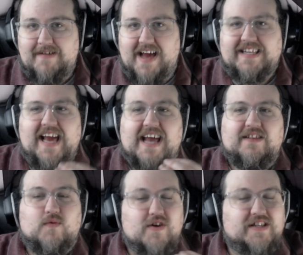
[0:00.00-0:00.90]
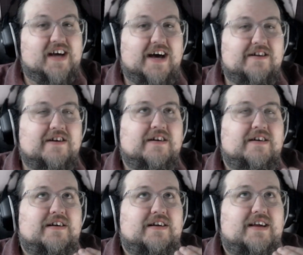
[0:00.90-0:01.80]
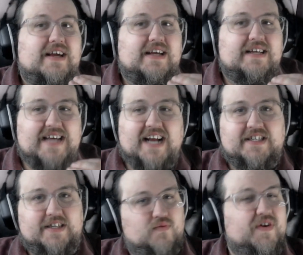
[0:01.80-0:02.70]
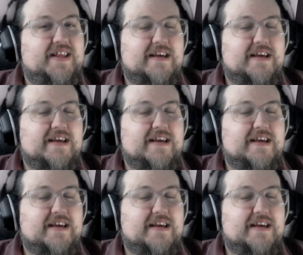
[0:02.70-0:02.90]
And getting the work done is actually really